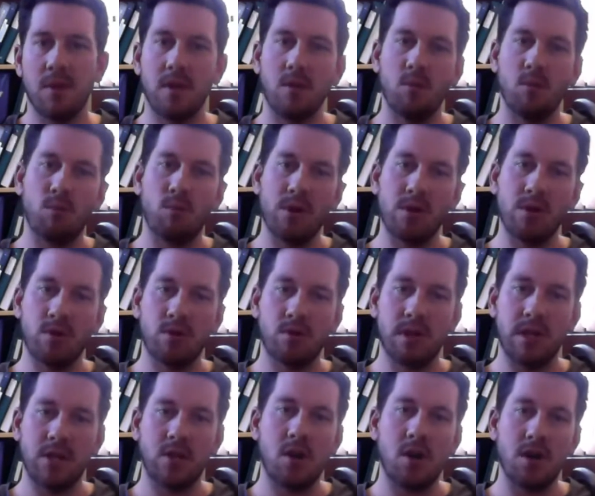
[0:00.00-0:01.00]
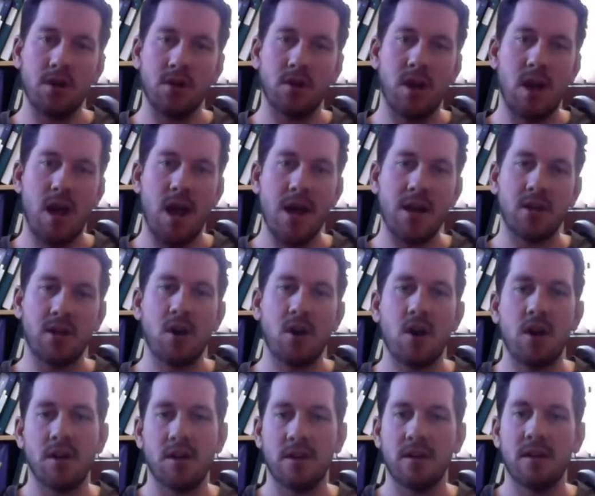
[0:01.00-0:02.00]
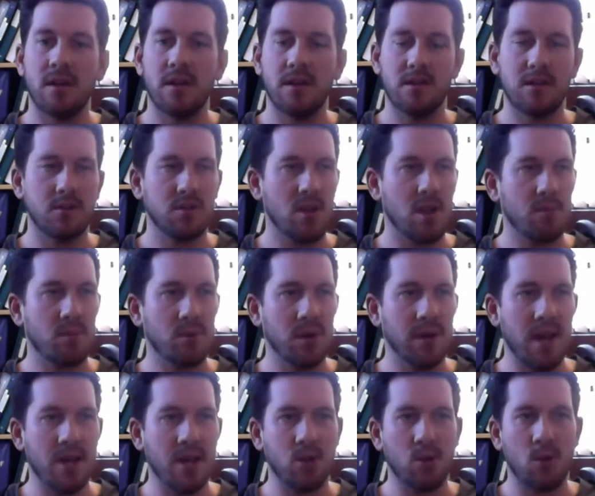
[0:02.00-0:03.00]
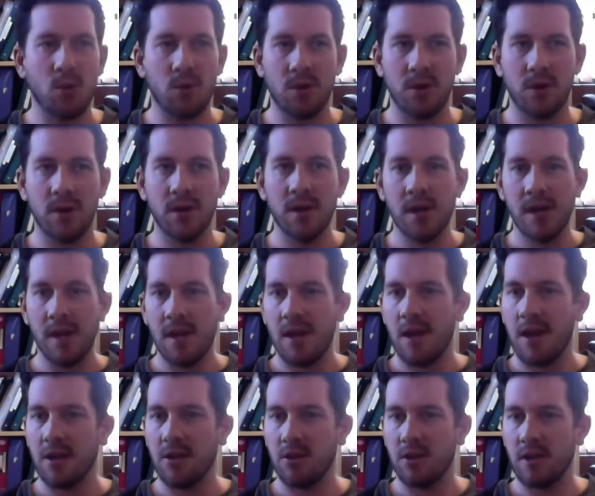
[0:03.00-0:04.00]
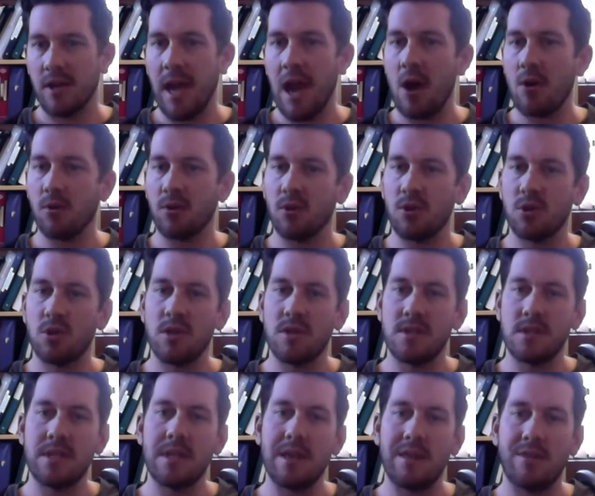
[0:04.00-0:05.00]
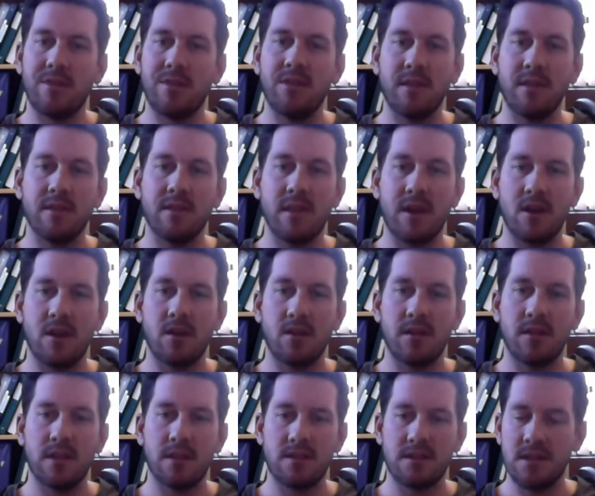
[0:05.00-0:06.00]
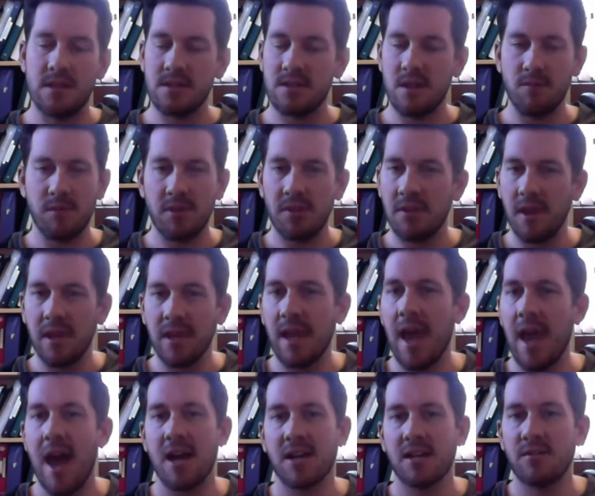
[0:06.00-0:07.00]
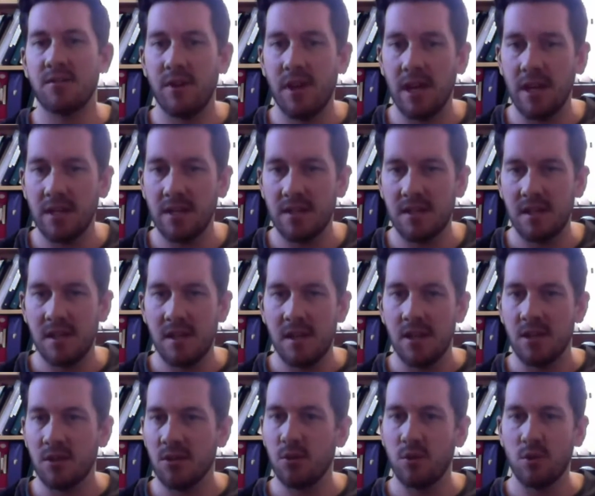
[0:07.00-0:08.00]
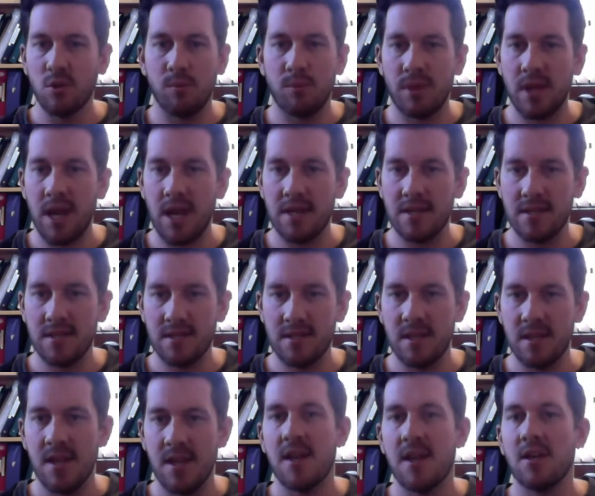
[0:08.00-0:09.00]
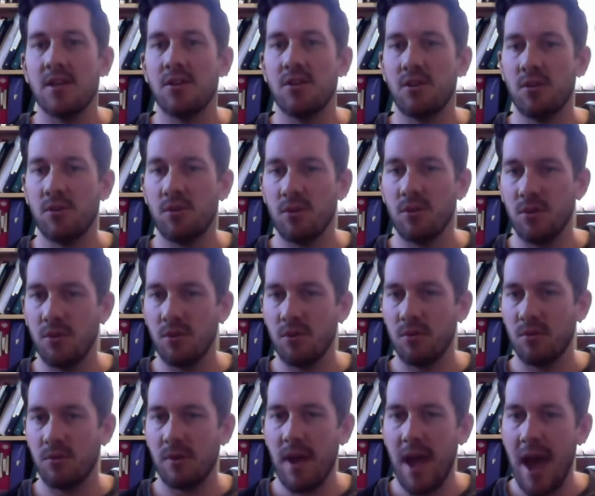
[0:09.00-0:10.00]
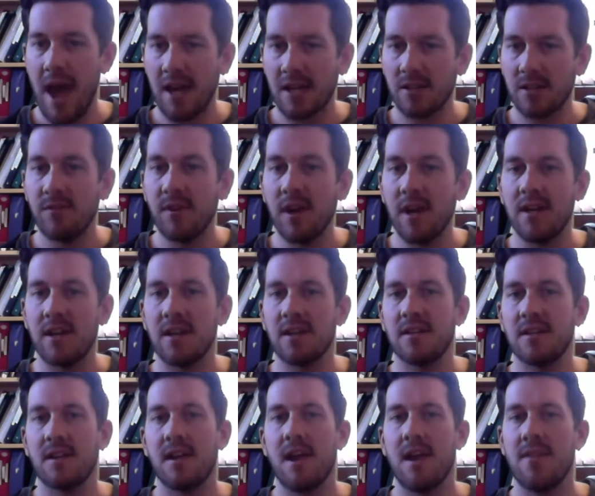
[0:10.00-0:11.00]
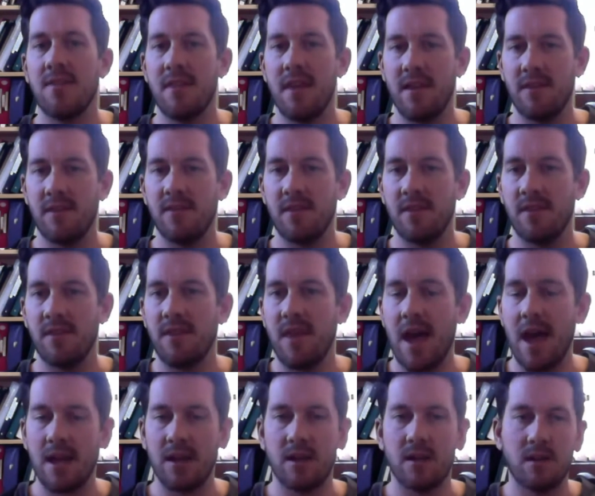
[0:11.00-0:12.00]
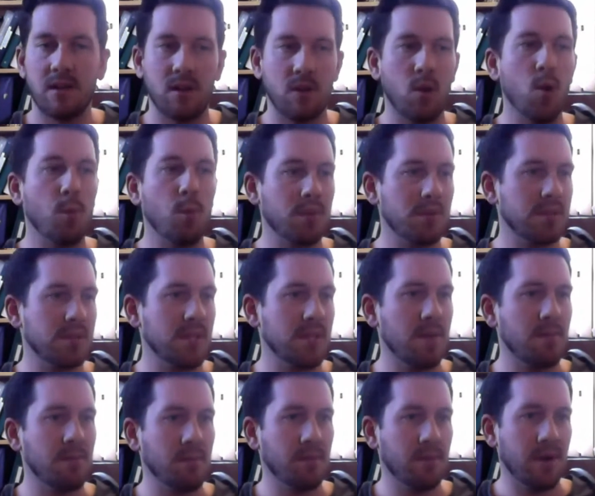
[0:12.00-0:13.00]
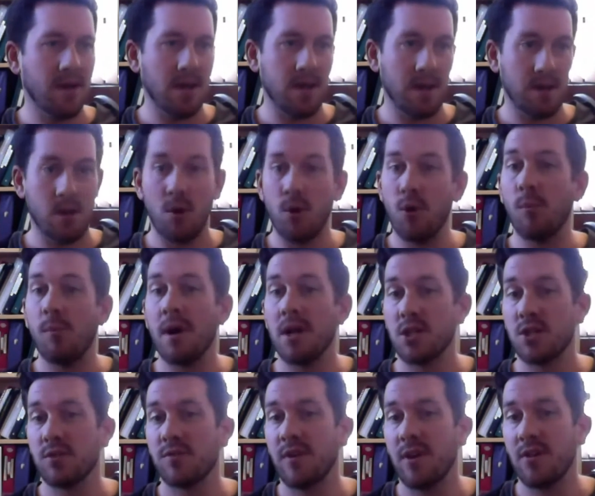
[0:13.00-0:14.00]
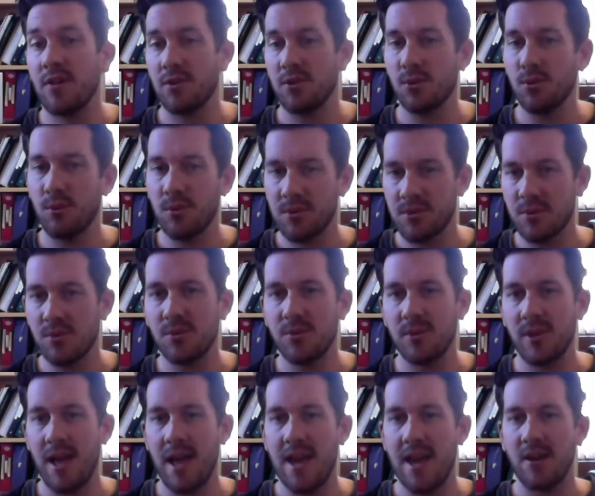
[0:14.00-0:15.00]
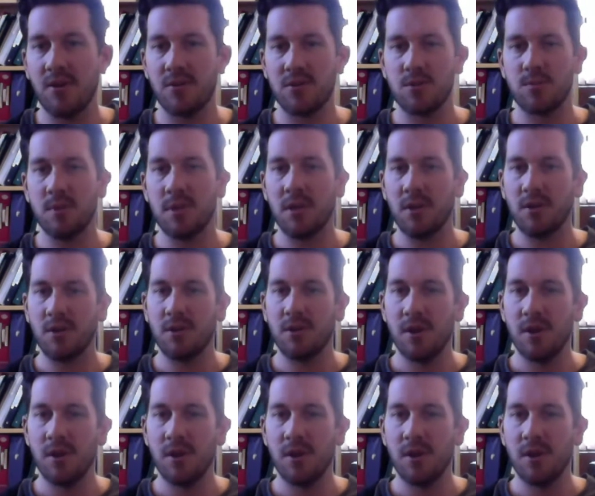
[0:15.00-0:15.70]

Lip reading: When you click on your icon in the top right-hand corner and your account, you should see a thing there that says something like Activate Google Plus. You activate it, and then that opens up a whole bunch of other tools, Google Hangouts being